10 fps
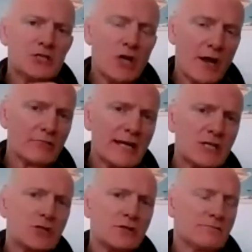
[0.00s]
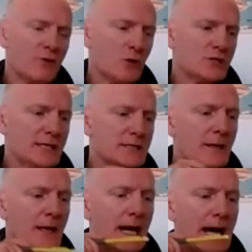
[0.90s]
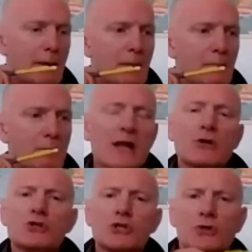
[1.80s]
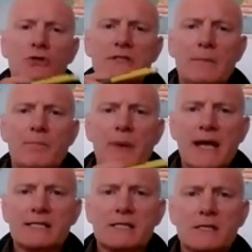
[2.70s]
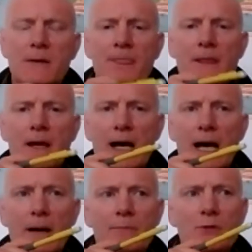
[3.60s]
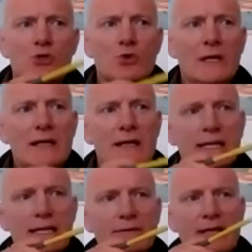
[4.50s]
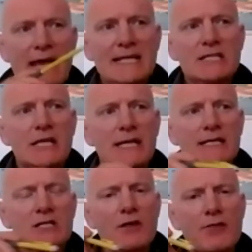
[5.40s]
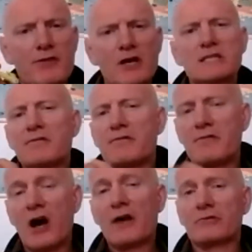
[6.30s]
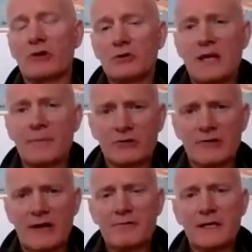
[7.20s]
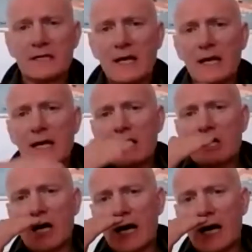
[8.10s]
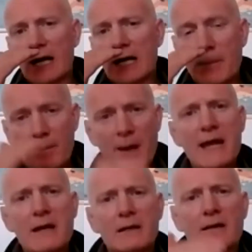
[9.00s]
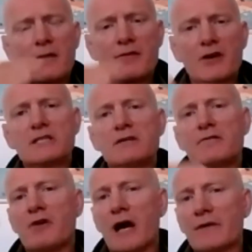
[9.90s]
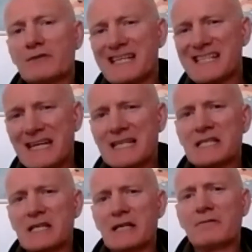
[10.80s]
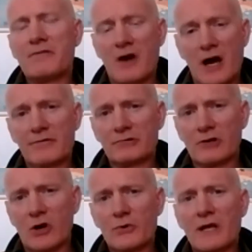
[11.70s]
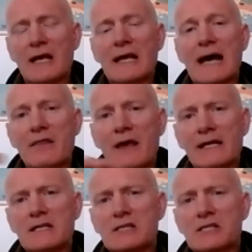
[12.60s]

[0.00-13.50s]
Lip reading: generations voted, Mélenchon did best between the 18 to 35-year-old demographic, Le Pen, 35 to 65-year-old, and then